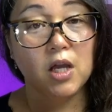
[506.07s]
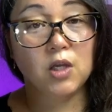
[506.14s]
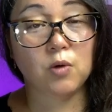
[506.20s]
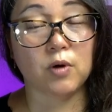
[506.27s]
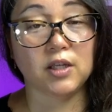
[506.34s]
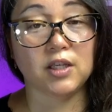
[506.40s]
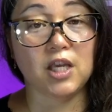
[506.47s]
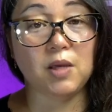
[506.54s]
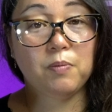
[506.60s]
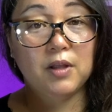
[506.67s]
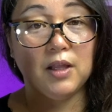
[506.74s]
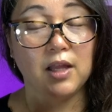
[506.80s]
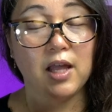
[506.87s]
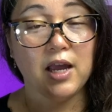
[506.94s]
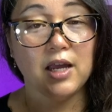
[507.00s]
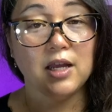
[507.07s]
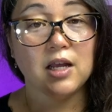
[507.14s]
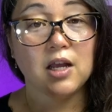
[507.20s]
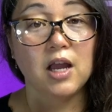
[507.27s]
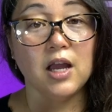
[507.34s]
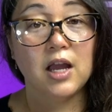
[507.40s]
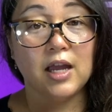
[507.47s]
You want to keep it light
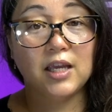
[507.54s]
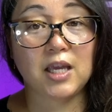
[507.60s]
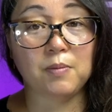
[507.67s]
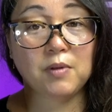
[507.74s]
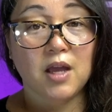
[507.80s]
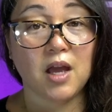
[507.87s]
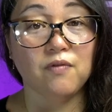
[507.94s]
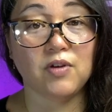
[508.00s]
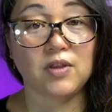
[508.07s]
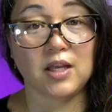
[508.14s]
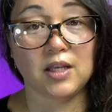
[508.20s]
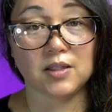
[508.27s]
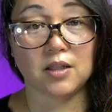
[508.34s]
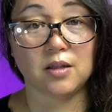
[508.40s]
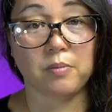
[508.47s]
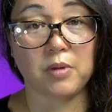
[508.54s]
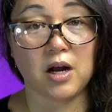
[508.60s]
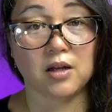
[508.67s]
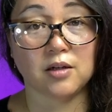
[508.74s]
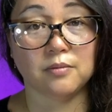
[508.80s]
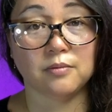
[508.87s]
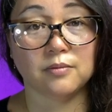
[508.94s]
and keep the heavy things on the
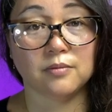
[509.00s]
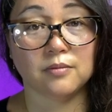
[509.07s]
bottom.